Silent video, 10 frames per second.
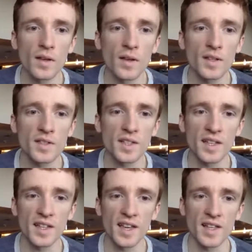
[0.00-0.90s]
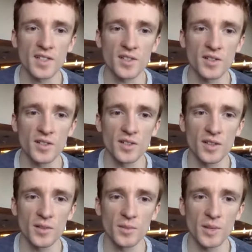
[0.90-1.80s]
Just to get the answer,
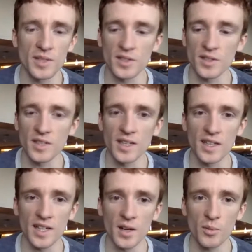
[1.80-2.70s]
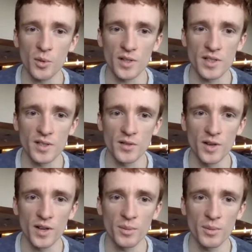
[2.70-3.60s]
you're basically taking 9.2
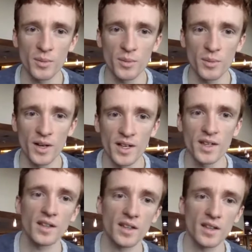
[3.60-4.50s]
divided by